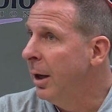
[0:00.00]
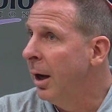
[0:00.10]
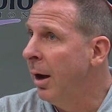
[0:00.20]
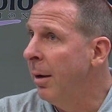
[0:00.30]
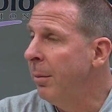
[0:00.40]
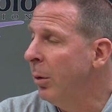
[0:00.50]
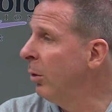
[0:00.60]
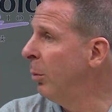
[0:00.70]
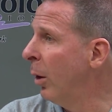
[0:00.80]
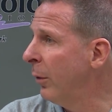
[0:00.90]
it
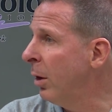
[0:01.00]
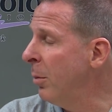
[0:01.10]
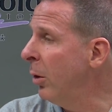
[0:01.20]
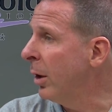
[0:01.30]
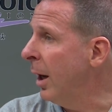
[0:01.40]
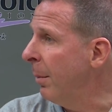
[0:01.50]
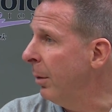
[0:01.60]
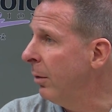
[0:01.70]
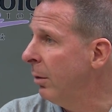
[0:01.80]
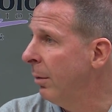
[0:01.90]
was more of a commuter
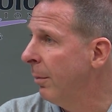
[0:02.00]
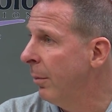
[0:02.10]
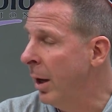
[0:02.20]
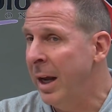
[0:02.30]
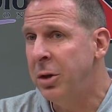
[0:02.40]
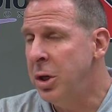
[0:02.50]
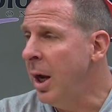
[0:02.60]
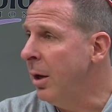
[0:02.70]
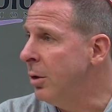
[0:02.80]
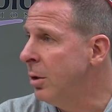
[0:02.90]
campus, and that's
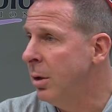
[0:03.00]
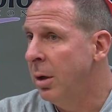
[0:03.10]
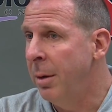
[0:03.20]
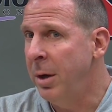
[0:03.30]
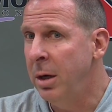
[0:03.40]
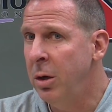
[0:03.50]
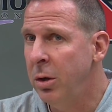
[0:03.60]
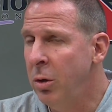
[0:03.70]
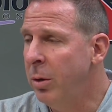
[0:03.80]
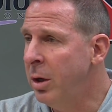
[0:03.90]
changed. I mean,
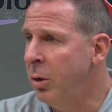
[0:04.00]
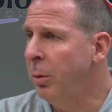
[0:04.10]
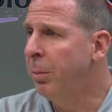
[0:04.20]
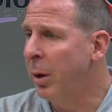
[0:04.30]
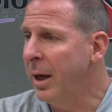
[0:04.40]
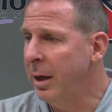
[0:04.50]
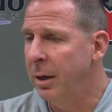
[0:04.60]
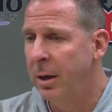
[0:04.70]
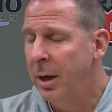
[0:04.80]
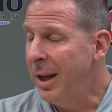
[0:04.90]
you
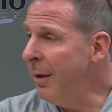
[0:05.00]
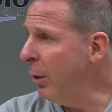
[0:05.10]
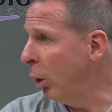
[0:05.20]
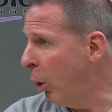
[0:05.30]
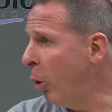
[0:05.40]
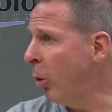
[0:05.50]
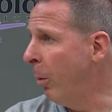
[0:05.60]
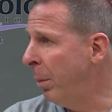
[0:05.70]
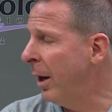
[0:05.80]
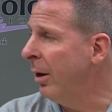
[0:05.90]
bring even
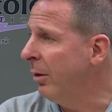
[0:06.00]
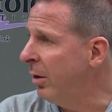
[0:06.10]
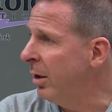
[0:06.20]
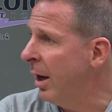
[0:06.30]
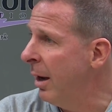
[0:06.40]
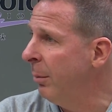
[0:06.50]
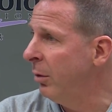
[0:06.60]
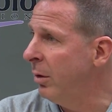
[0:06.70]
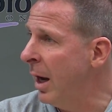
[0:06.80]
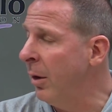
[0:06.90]
local parents at
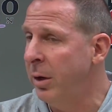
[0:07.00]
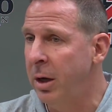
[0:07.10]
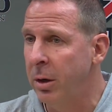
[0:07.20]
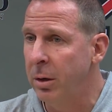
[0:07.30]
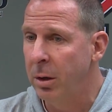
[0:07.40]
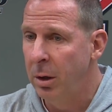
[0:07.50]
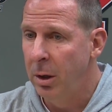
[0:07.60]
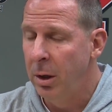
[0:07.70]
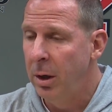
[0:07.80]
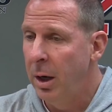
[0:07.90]
times down here,
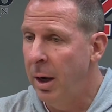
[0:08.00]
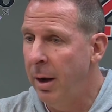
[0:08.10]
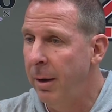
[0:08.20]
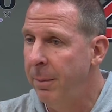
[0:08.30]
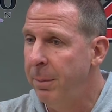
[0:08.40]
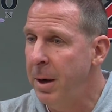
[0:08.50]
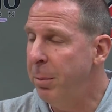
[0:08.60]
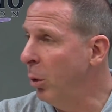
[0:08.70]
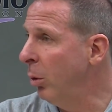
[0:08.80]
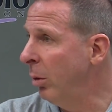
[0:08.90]

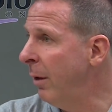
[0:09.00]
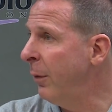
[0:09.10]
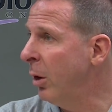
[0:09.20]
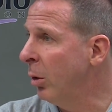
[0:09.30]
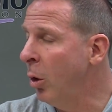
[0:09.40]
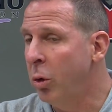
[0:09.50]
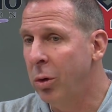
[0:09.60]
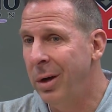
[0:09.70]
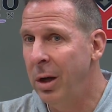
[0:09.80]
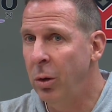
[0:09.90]
people who live here
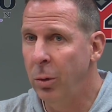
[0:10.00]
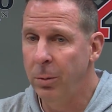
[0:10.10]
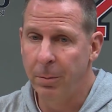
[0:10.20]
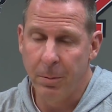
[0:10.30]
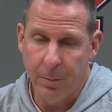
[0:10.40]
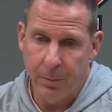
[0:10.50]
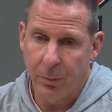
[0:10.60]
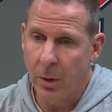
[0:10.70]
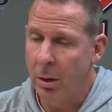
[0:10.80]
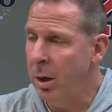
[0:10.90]
locally who,
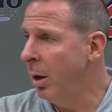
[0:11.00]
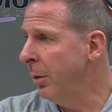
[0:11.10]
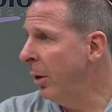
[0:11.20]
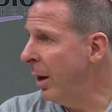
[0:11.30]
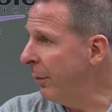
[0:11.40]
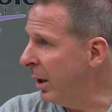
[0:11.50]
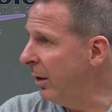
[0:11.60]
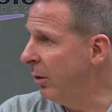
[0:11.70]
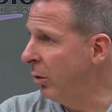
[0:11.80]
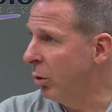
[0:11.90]
you know, don't have
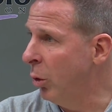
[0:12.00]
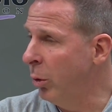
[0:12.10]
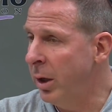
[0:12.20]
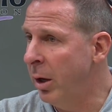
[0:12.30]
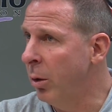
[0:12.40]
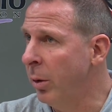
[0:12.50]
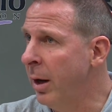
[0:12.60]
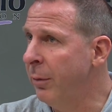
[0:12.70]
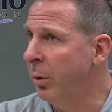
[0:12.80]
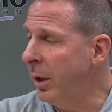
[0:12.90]
kids in school yet or
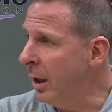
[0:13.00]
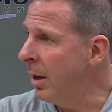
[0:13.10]
whatever, and they